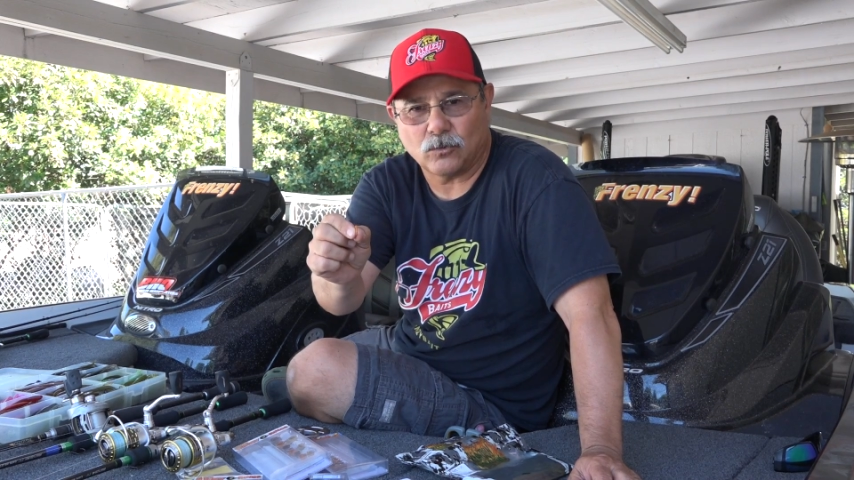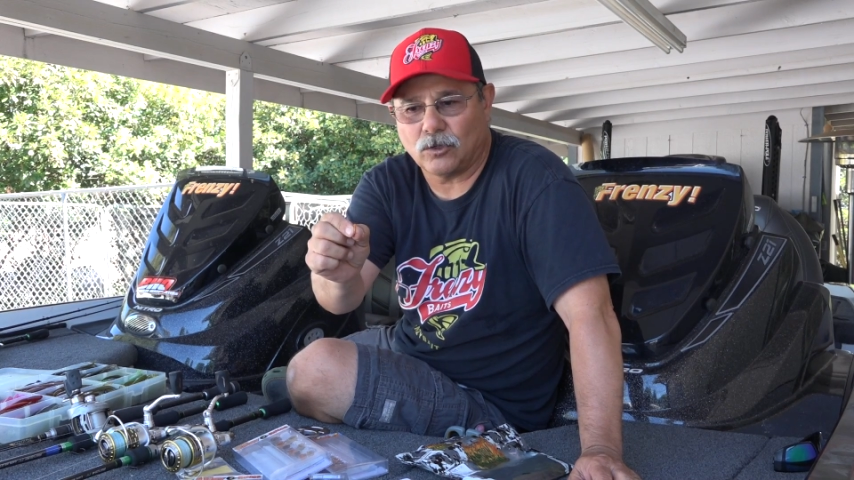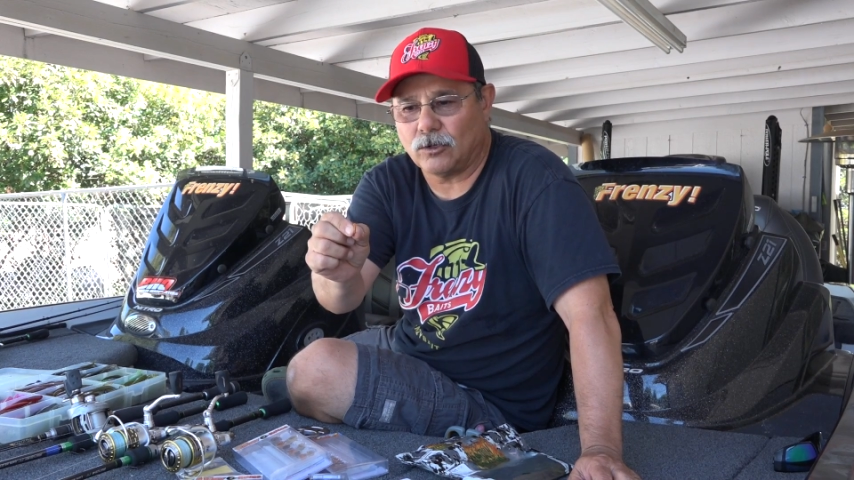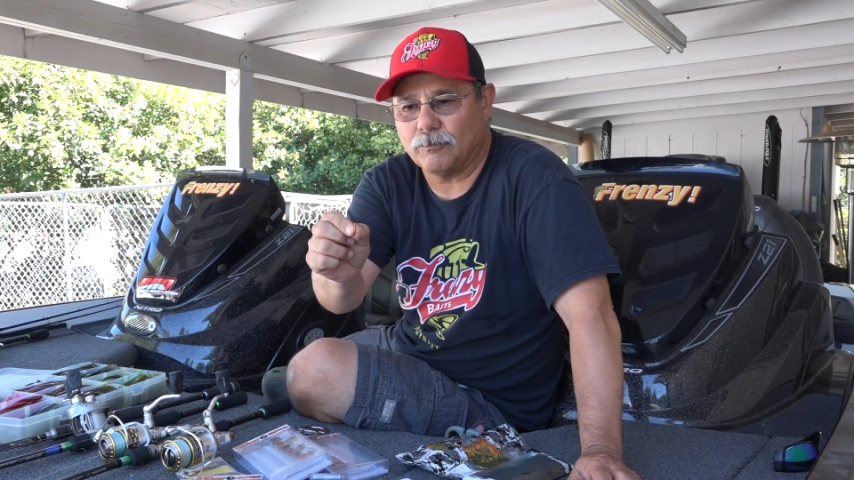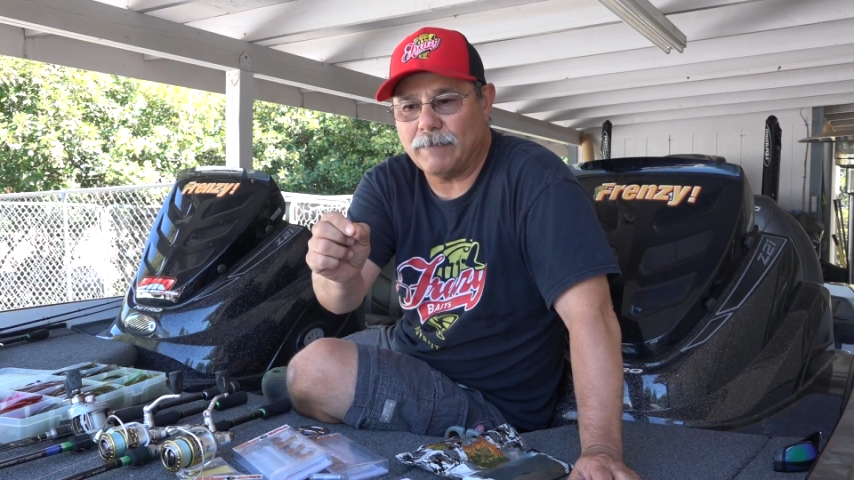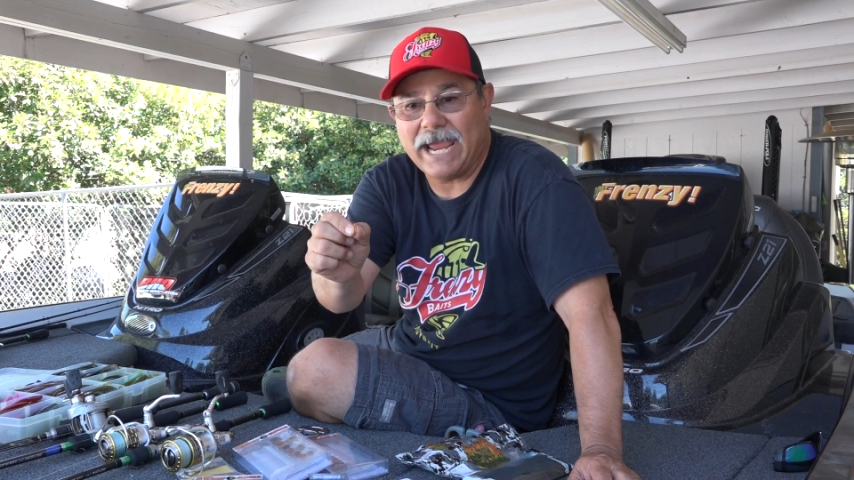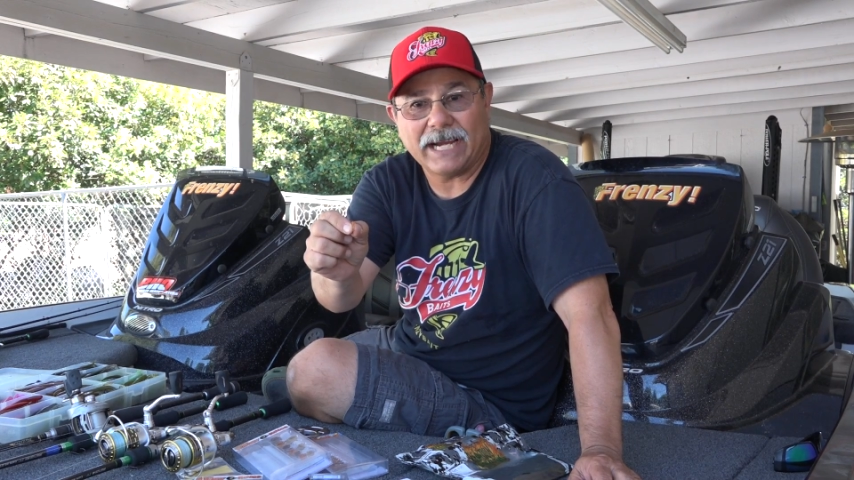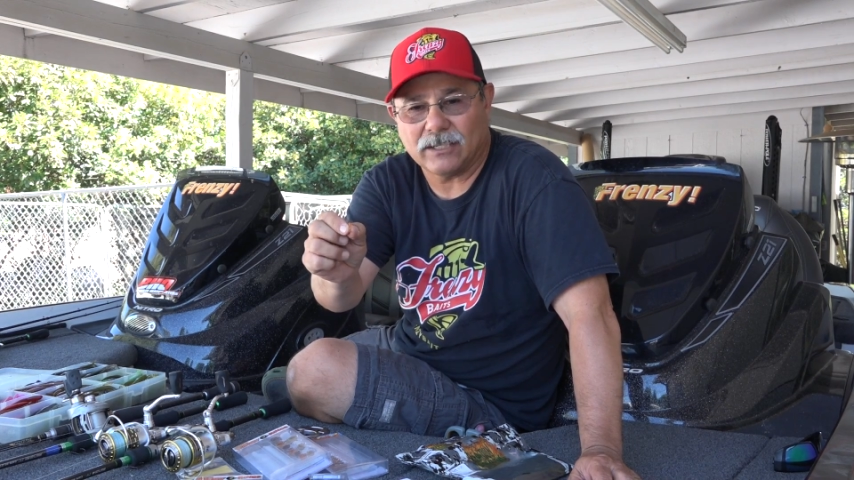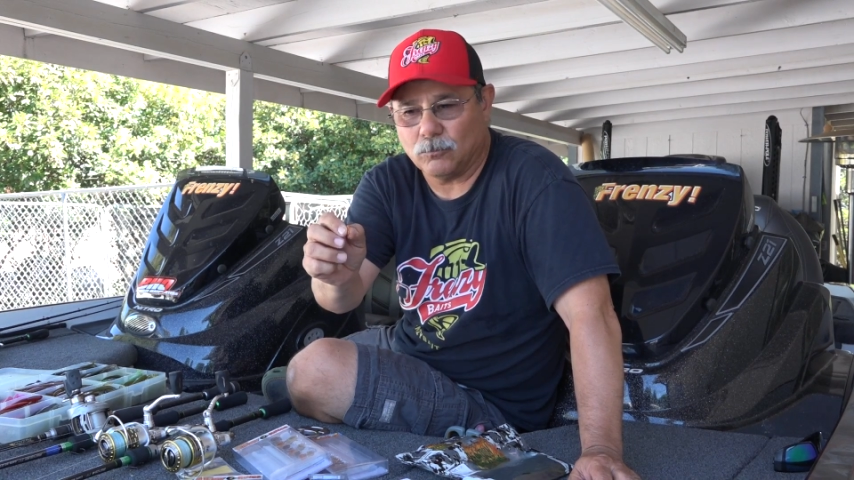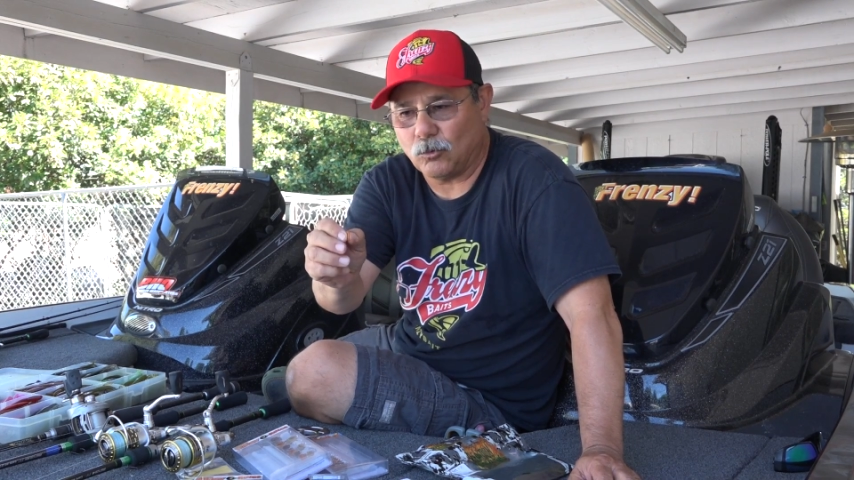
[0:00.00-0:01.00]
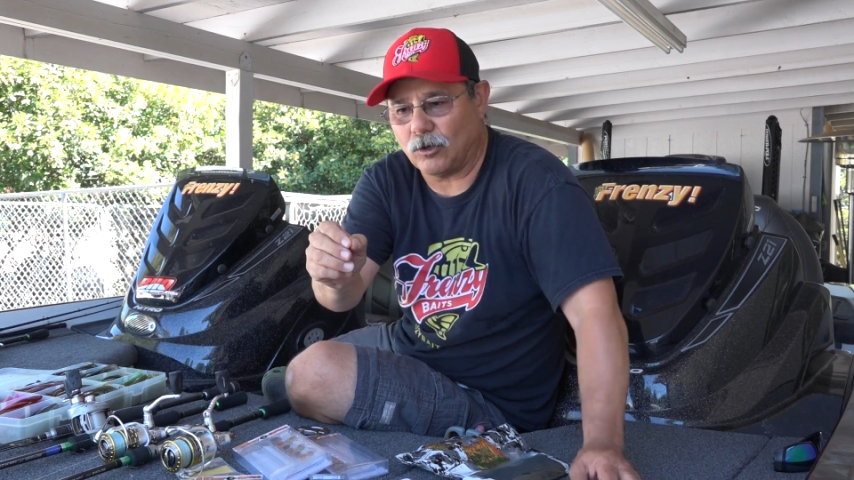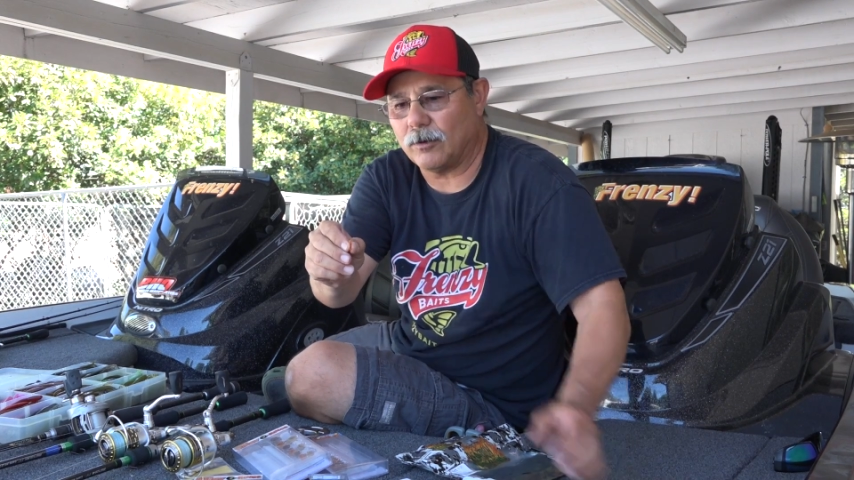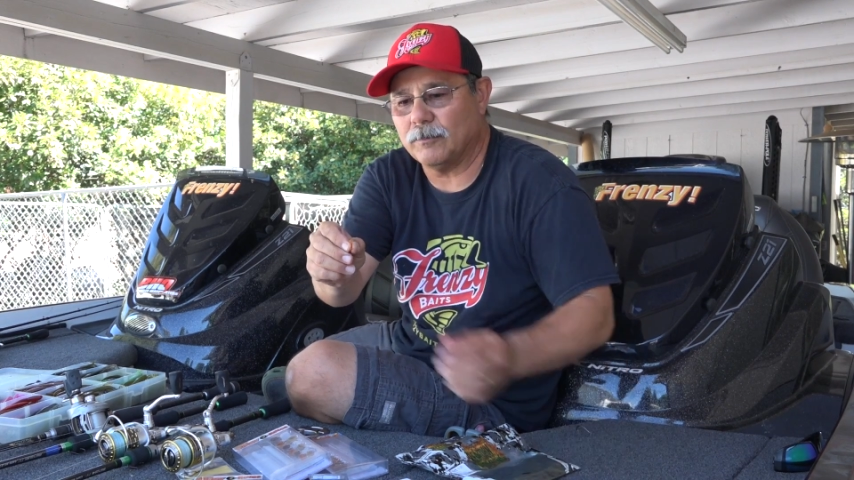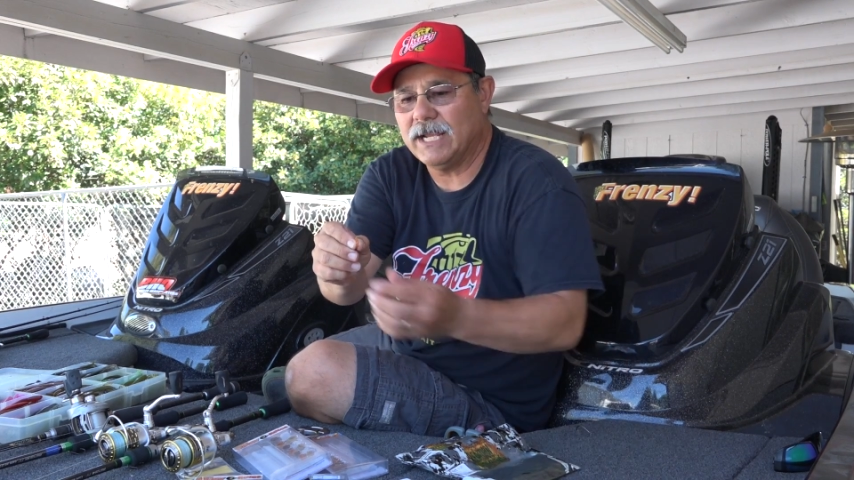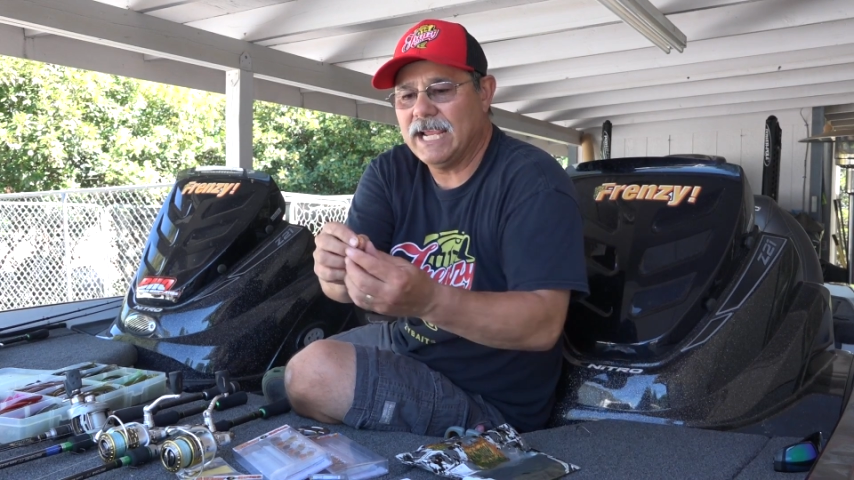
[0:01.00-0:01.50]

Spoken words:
worm, Magnum worm,